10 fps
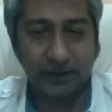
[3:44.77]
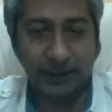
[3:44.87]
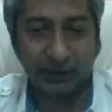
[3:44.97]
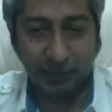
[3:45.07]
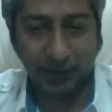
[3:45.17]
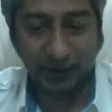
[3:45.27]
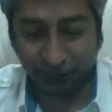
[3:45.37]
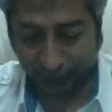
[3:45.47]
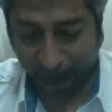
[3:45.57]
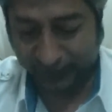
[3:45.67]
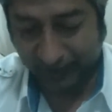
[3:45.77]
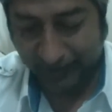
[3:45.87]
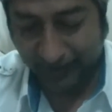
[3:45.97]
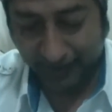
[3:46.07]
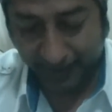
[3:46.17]
great speakers from
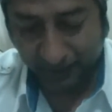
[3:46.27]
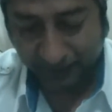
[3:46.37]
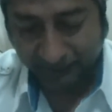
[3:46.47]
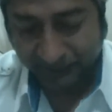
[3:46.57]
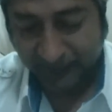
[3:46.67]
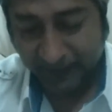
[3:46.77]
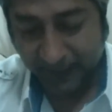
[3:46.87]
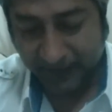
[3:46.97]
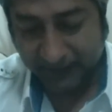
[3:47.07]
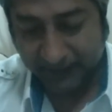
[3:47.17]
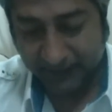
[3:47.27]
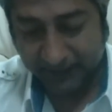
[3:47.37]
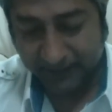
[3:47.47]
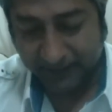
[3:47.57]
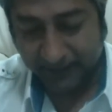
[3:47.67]
Delhi and around. And
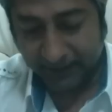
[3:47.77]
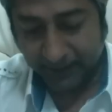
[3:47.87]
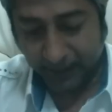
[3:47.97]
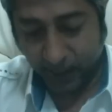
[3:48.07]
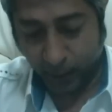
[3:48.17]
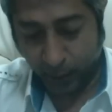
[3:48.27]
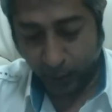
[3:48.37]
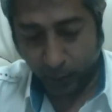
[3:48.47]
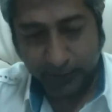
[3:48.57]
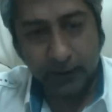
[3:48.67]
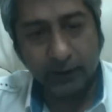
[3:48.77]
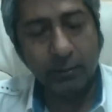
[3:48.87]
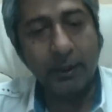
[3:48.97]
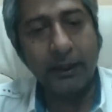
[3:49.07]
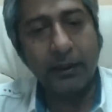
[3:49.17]
Vandana ji,
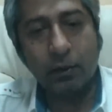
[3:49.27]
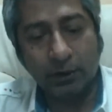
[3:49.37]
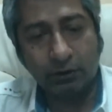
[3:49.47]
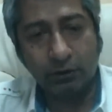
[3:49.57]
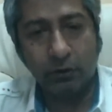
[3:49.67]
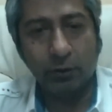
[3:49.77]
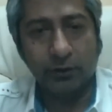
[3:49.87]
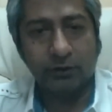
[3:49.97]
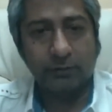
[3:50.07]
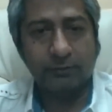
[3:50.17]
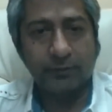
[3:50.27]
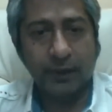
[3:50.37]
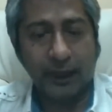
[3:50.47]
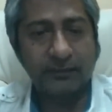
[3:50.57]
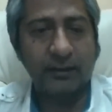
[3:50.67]
my request to you is,
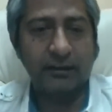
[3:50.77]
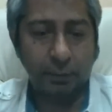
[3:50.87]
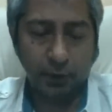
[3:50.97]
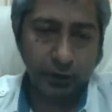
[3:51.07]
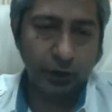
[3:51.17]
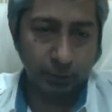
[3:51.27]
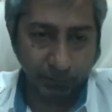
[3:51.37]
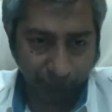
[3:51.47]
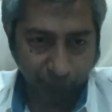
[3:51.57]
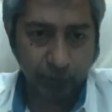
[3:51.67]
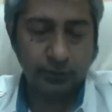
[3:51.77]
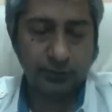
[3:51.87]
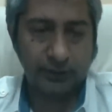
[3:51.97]
as I had spoken to you before